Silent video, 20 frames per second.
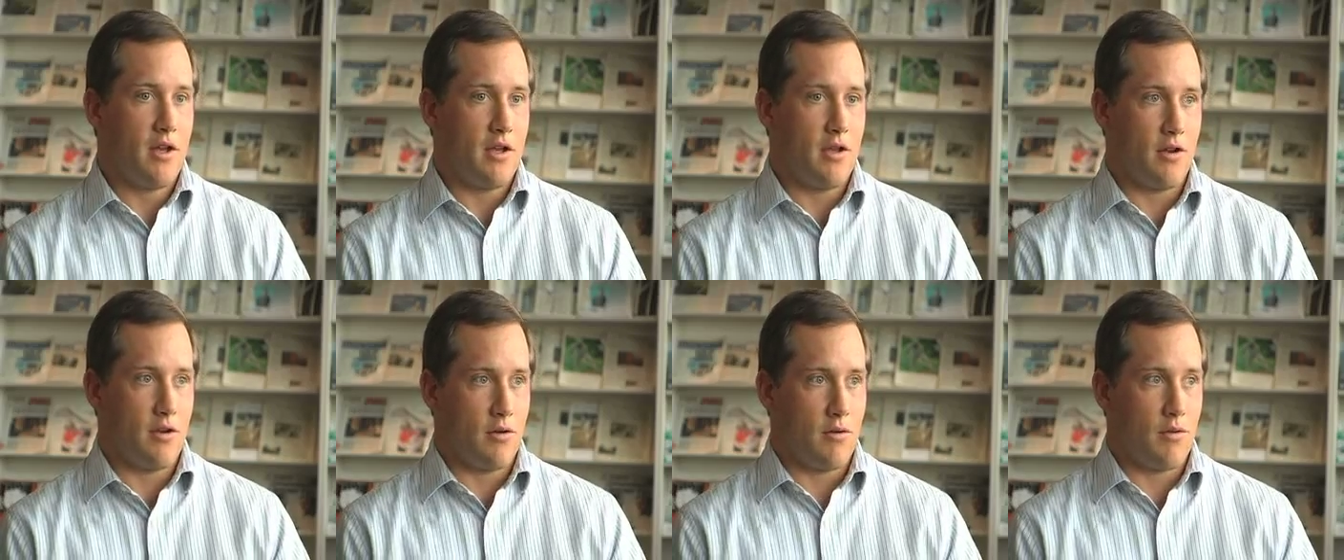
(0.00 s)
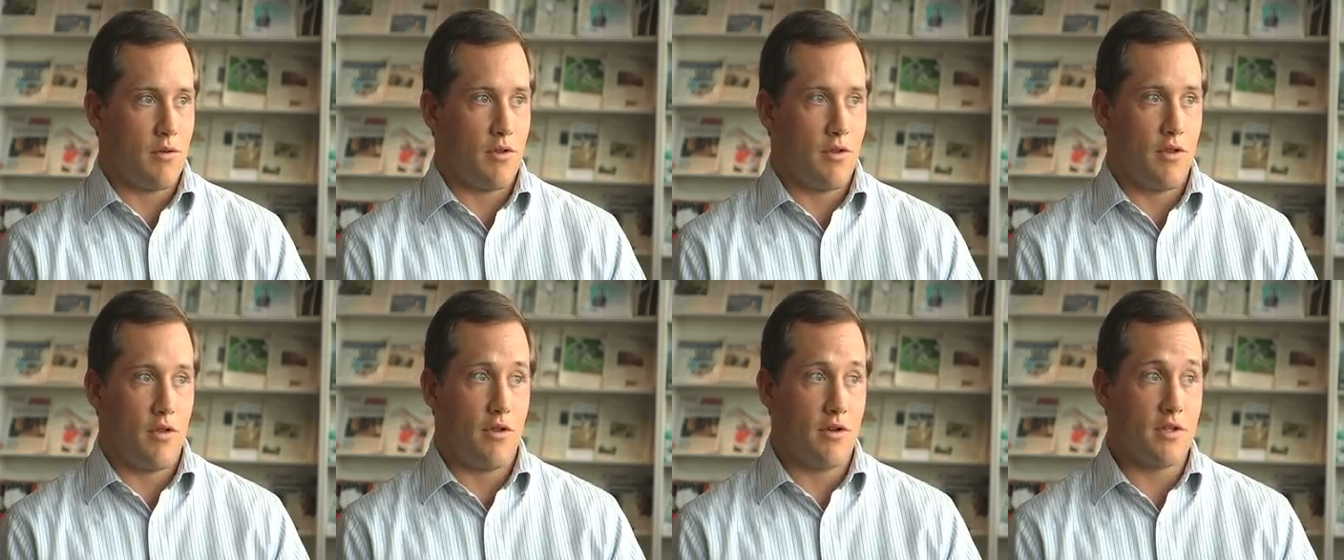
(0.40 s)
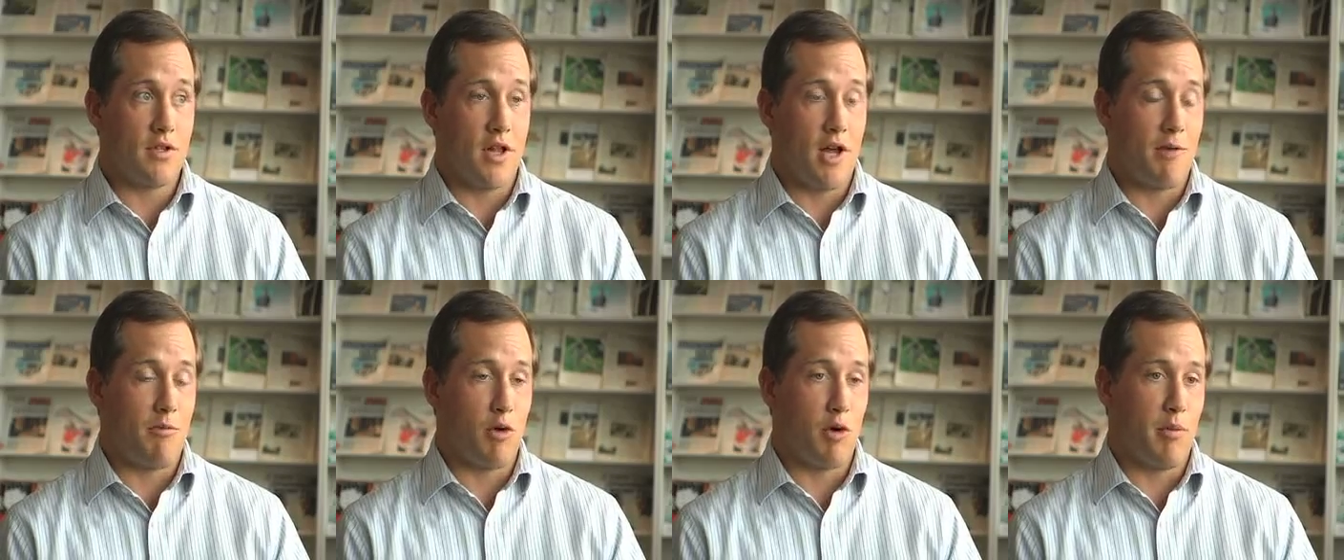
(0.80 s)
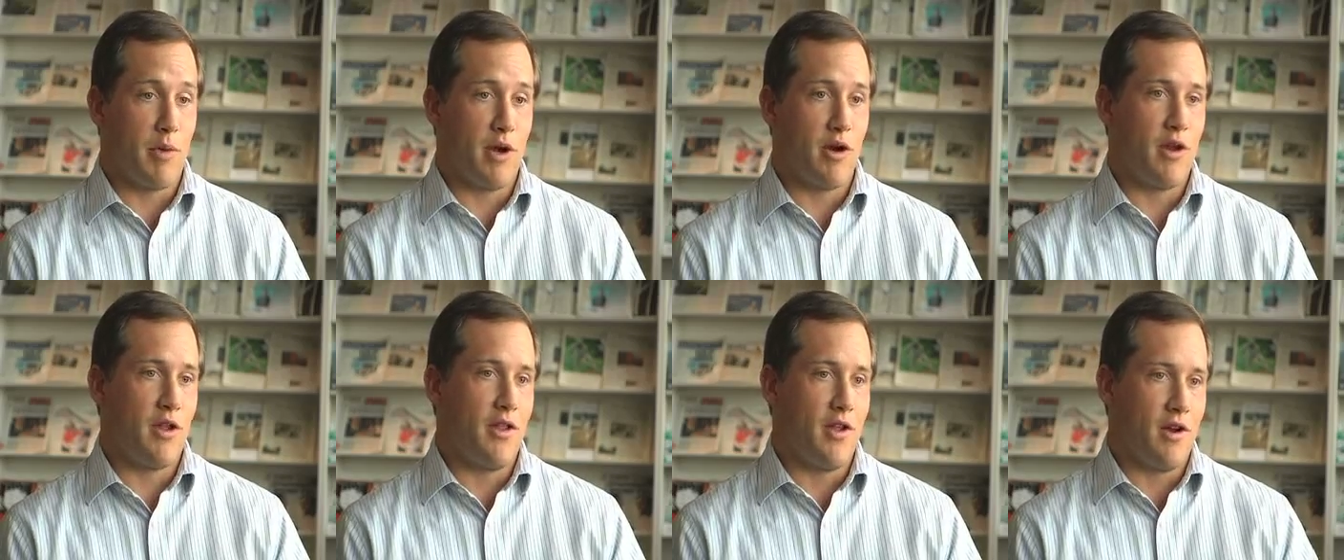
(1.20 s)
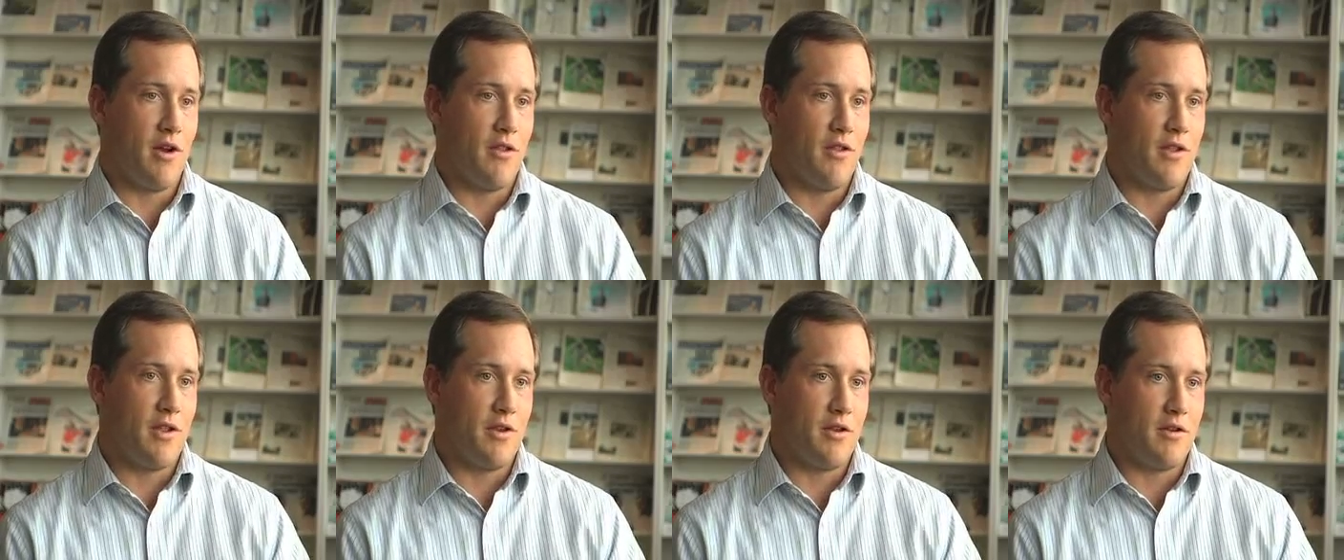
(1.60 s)
there's a lot more buried
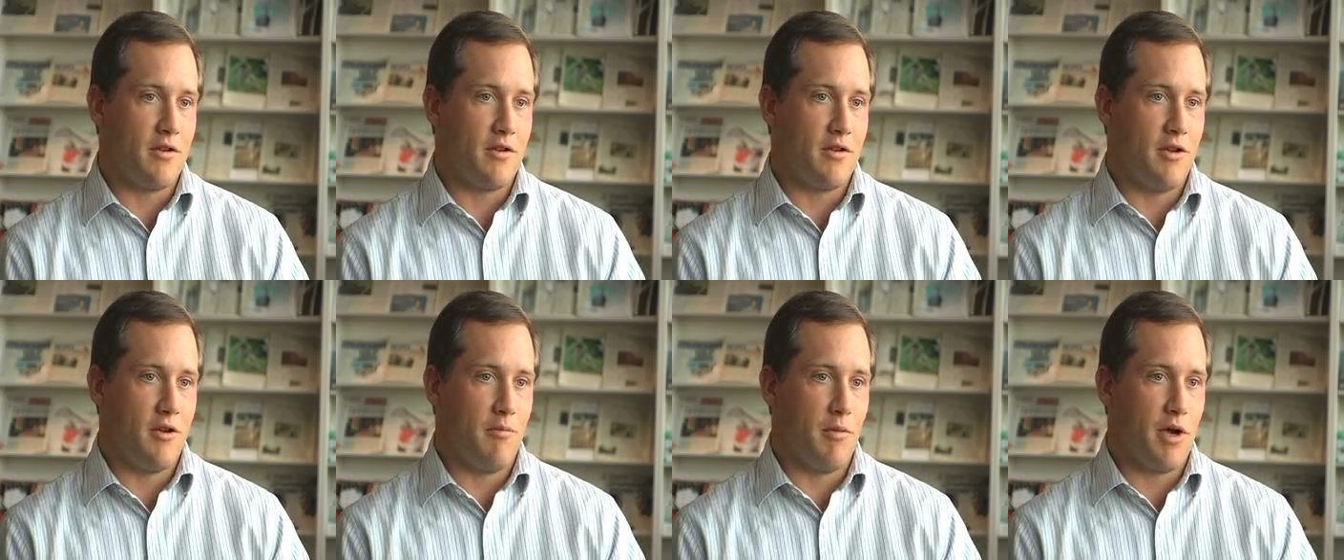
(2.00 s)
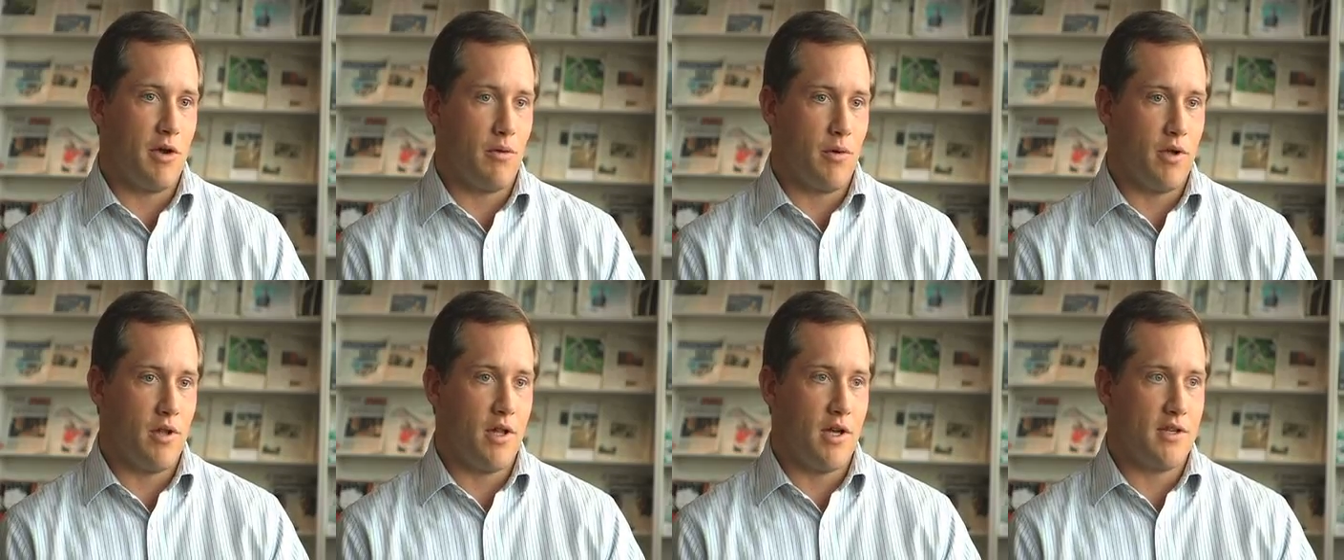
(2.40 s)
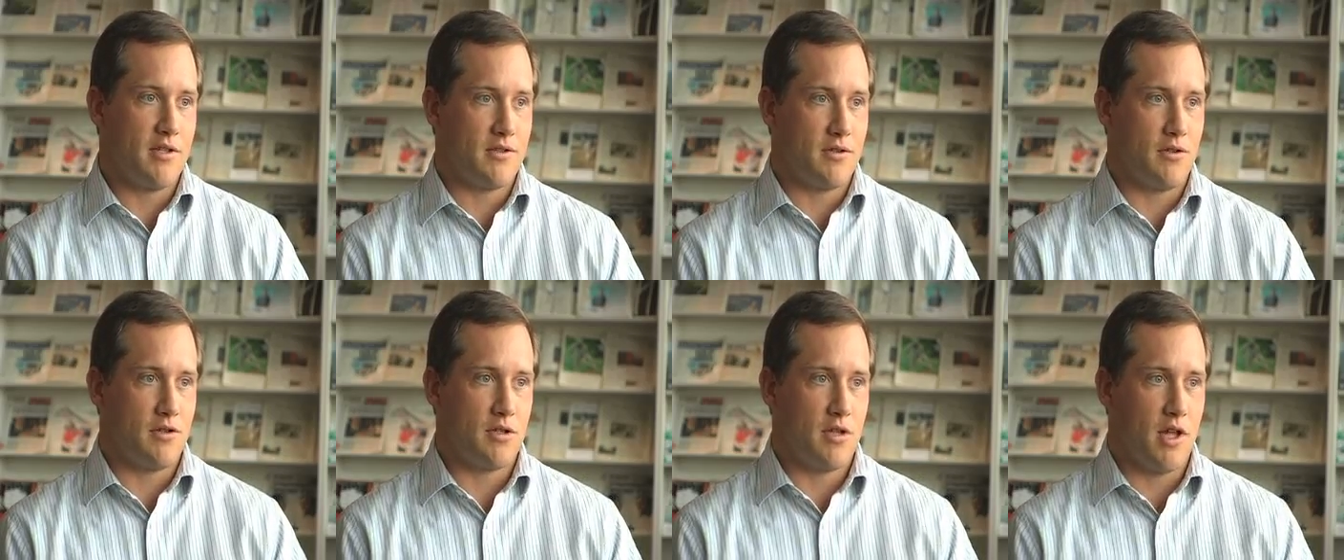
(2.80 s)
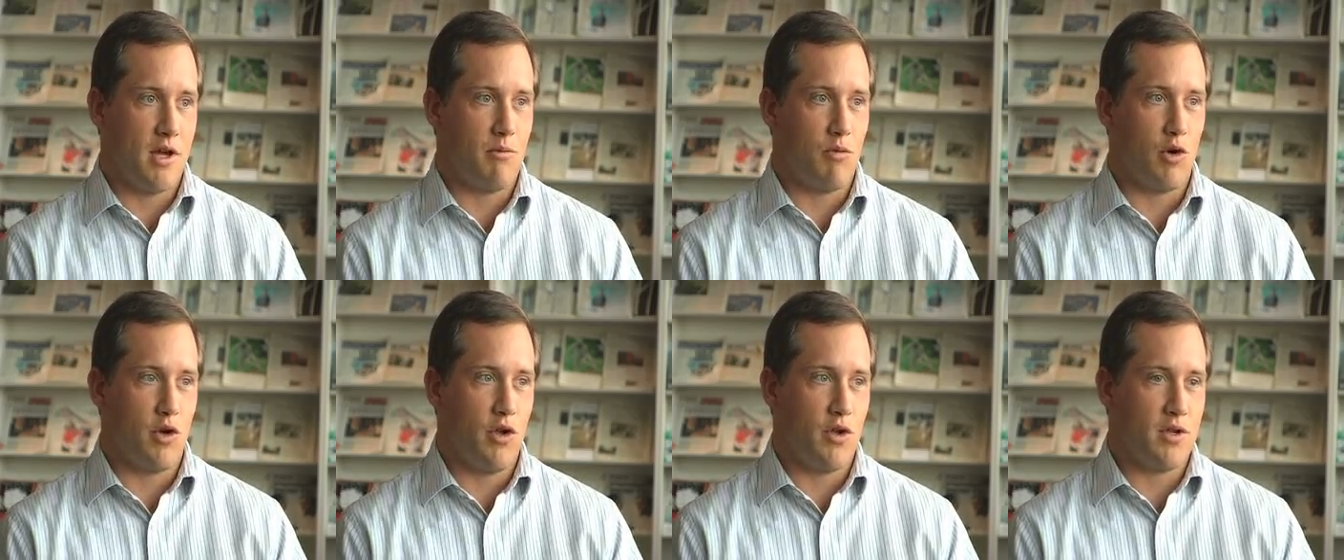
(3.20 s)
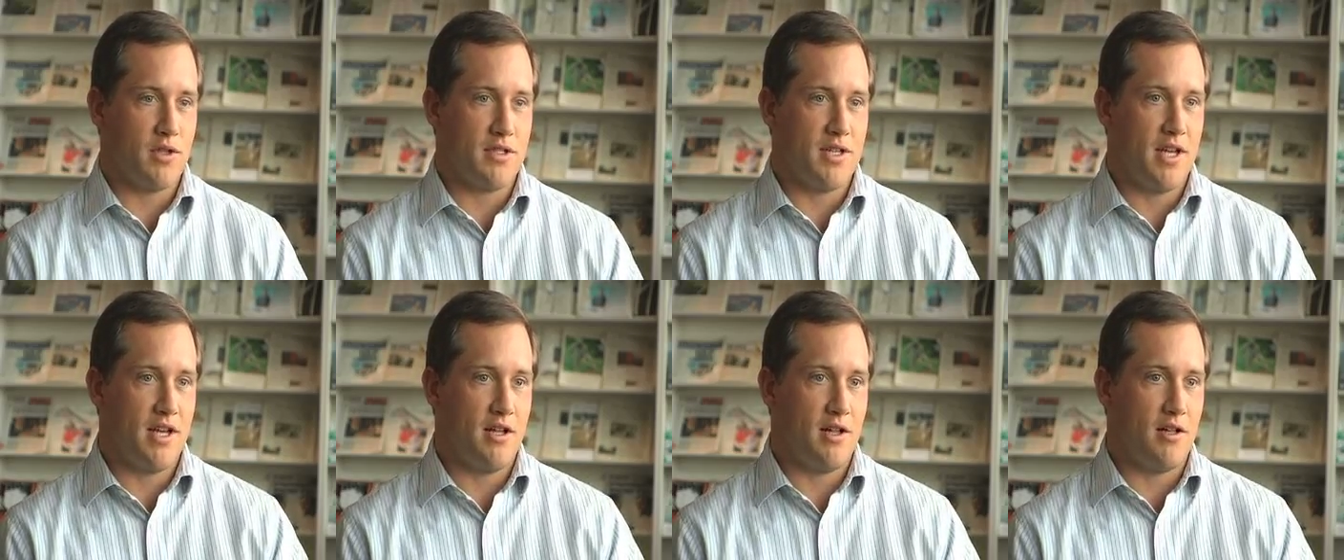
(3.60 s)
there than you might realize, and there's a lot more you
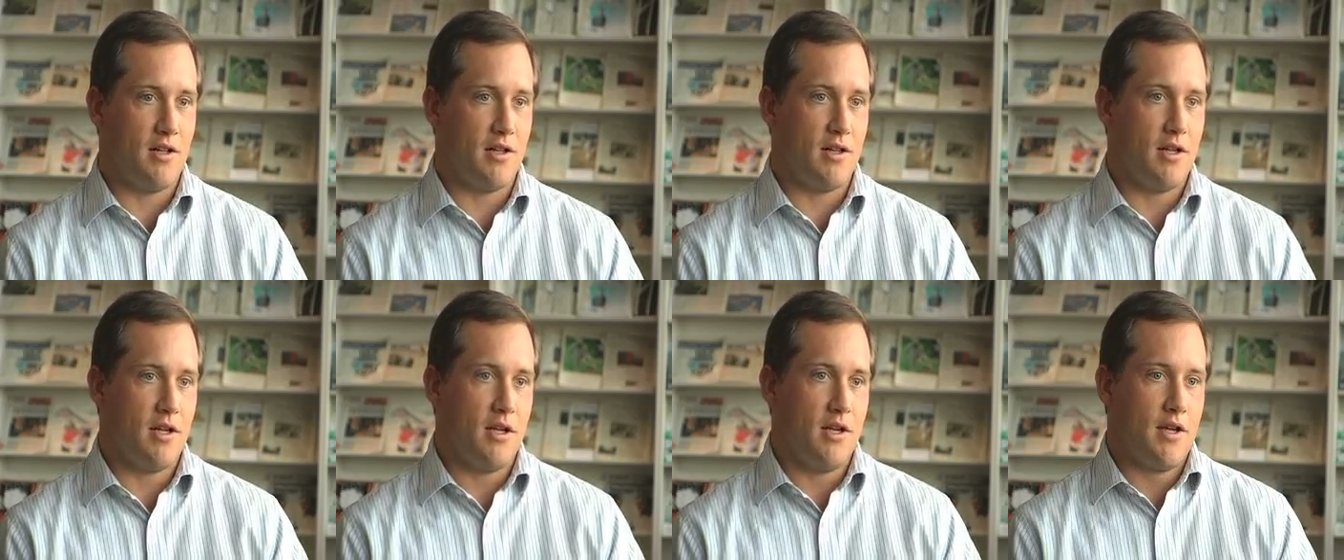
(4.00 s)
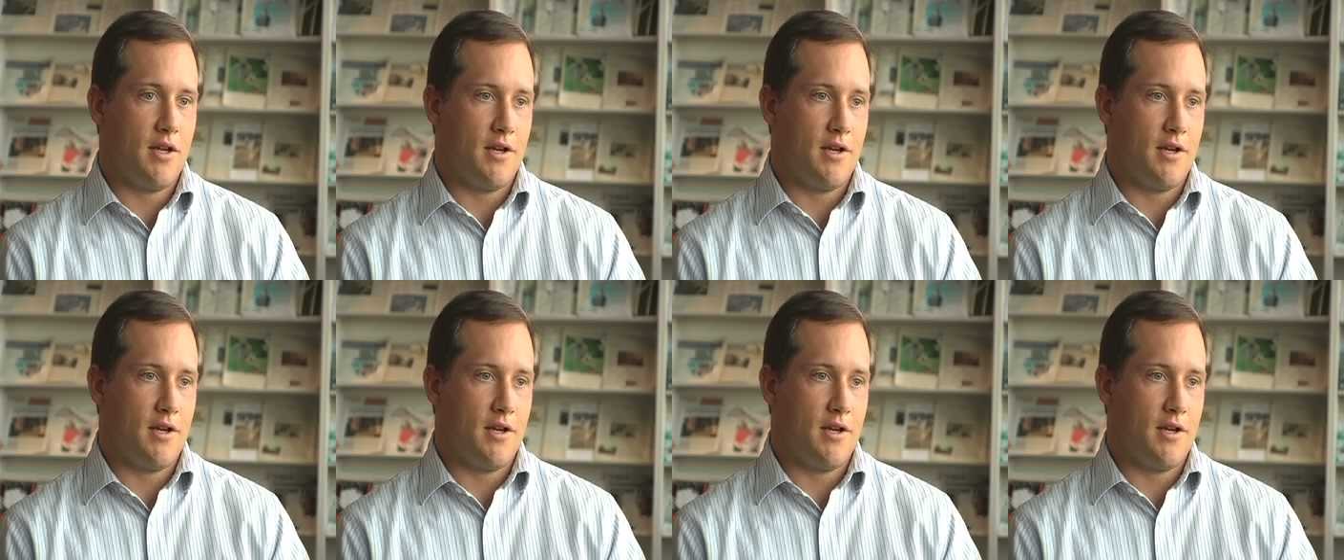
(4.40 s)
can tell